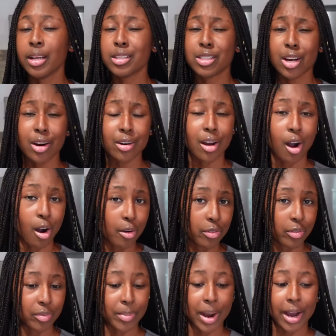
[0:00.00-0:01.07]
turned
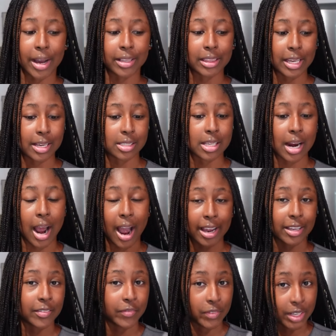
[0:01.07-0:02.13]
off by things that I
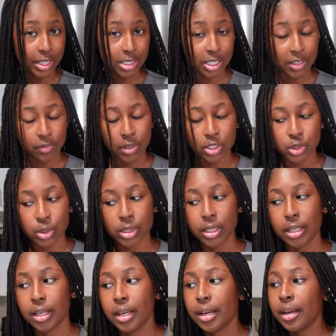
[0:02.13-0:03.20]
can fix
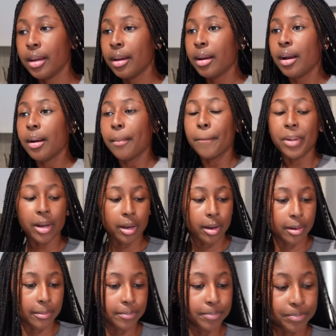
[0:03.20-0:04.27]
eventually. But
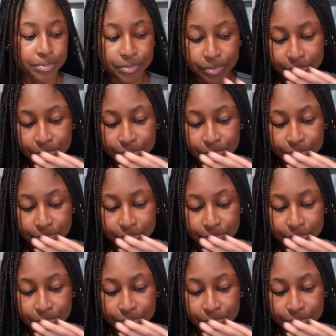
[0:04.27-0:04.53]
um,